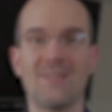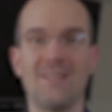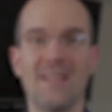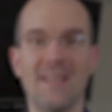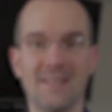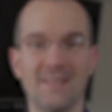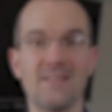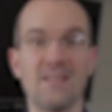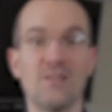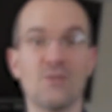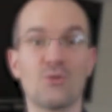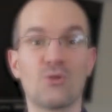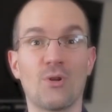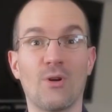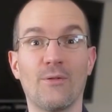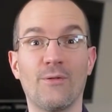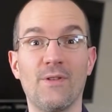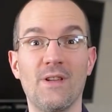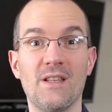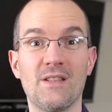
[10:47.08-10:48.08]
getting
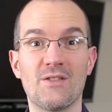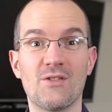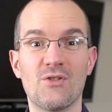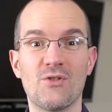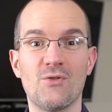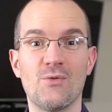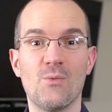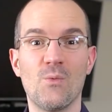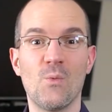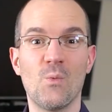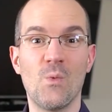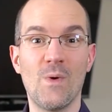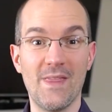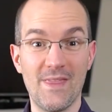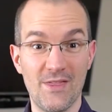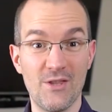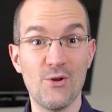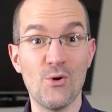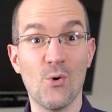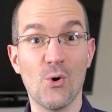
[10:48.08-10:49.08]
traffic
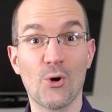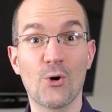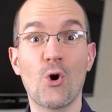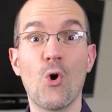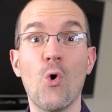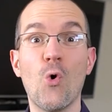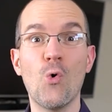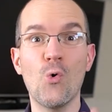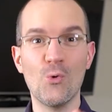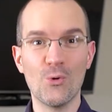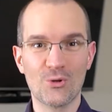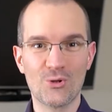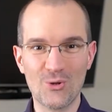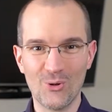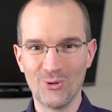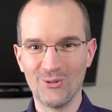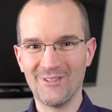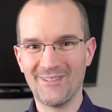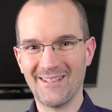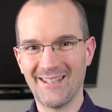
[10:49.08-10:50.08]
with your own
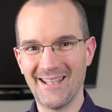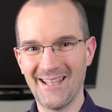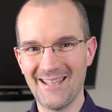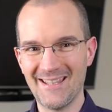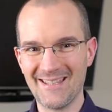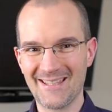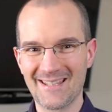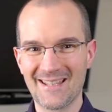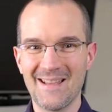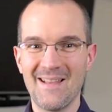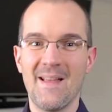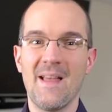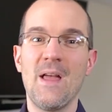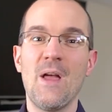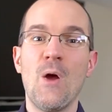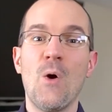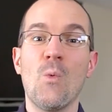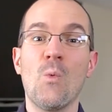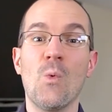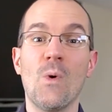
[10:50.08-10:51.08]
content,
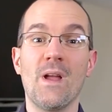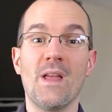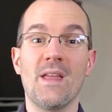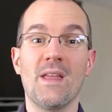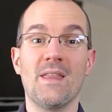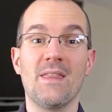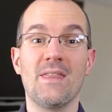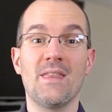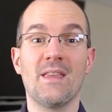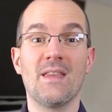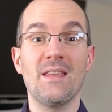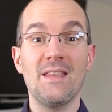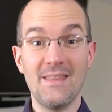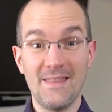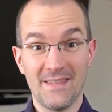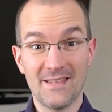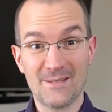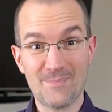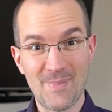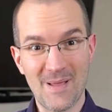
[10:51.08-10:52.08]
in
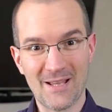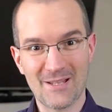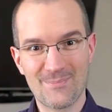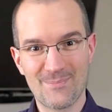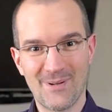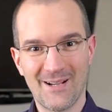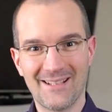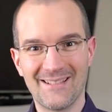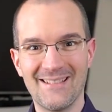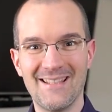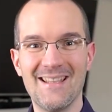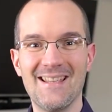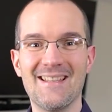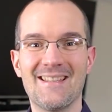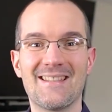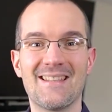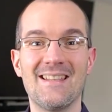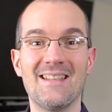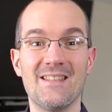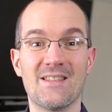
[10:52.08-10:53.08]
this best
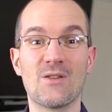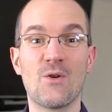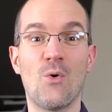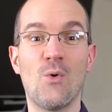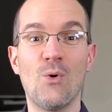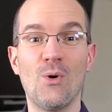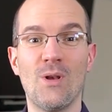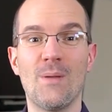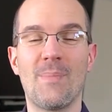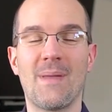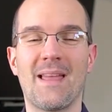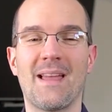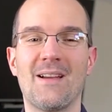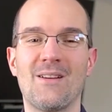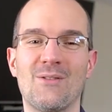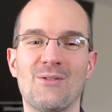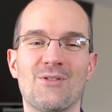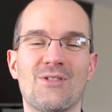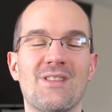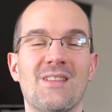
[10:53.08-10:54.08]
practice, it's all
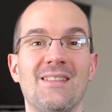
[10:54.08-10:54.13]
about